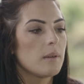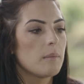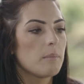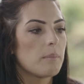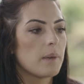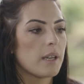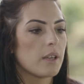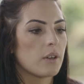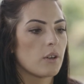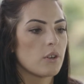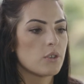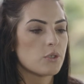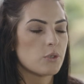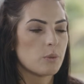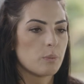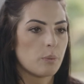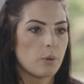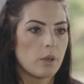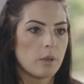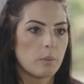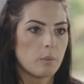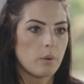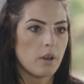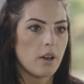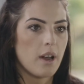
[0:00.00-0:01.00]
but it got to the
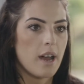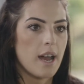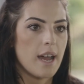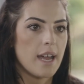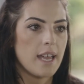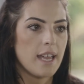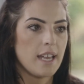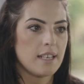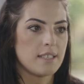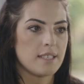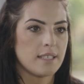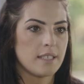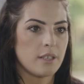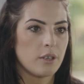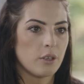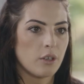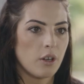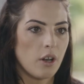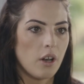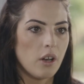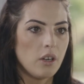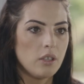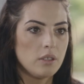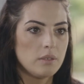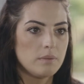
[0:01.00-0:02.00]
point where I had to let her
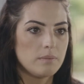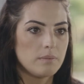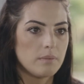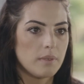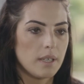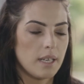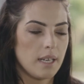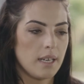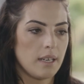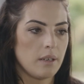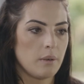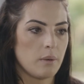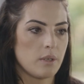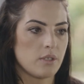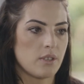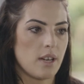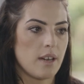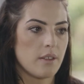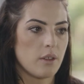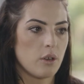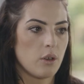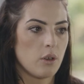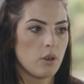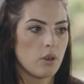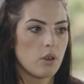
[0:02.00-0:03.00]
go. It was
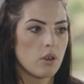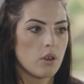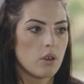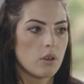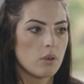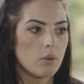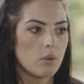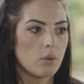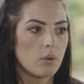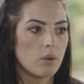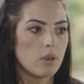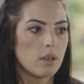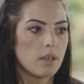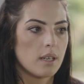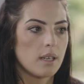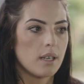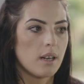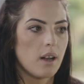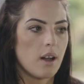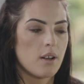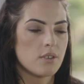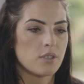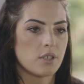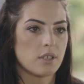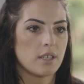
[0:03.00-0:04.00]
either her
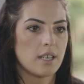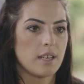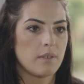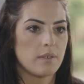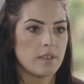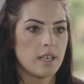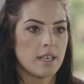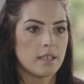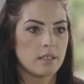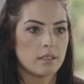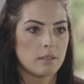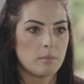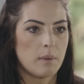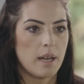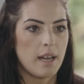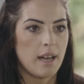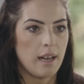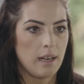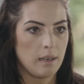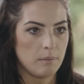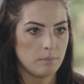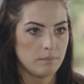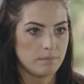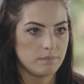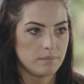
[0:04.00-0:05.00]
or I was going to have a needle in my
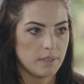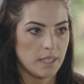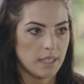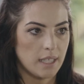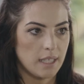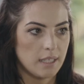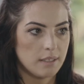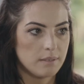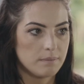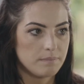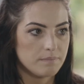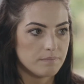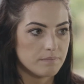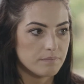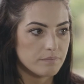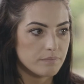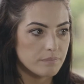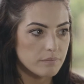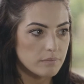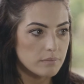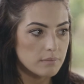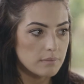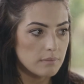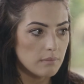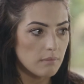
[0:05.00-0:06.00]
arm again.
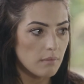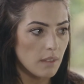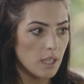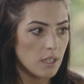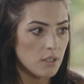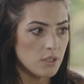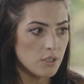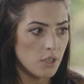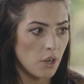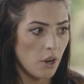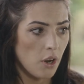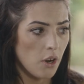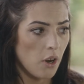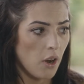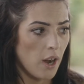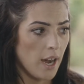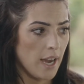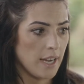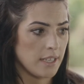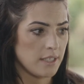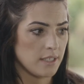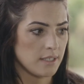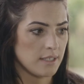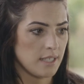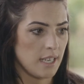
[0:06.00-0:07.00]
So
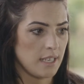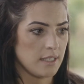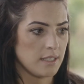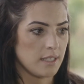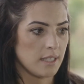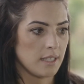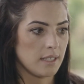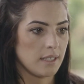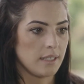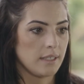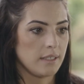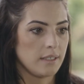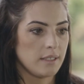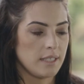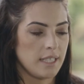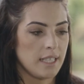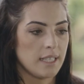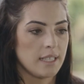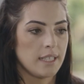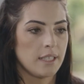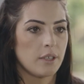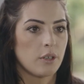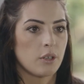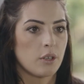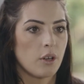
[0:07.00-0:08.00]
I just had to, yeah,
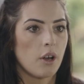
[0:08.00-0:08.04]
let her